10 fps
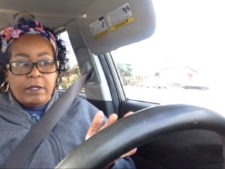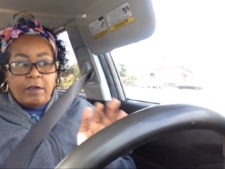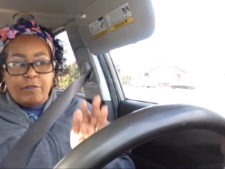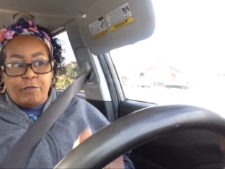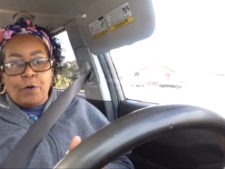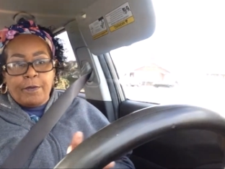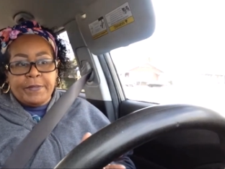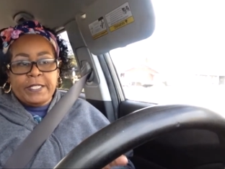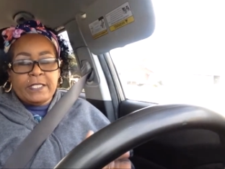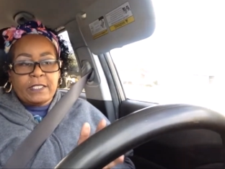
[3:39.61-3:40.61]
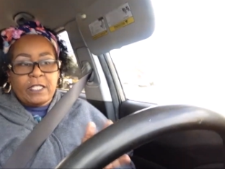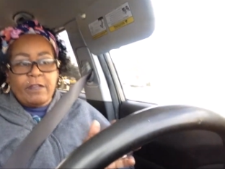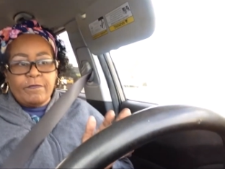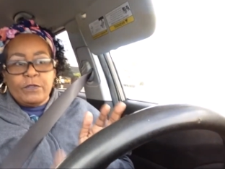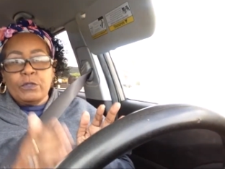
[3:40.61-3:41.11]
of four minutes
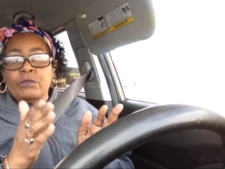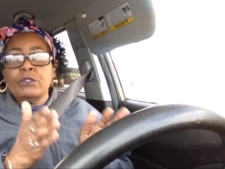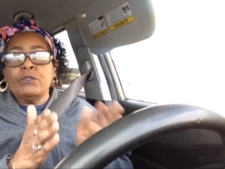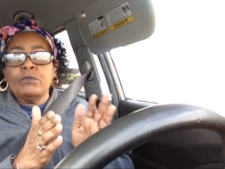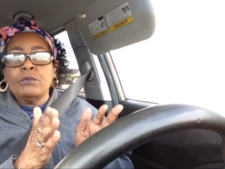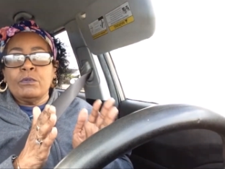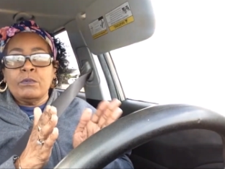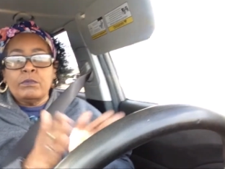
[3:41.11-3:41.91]
if you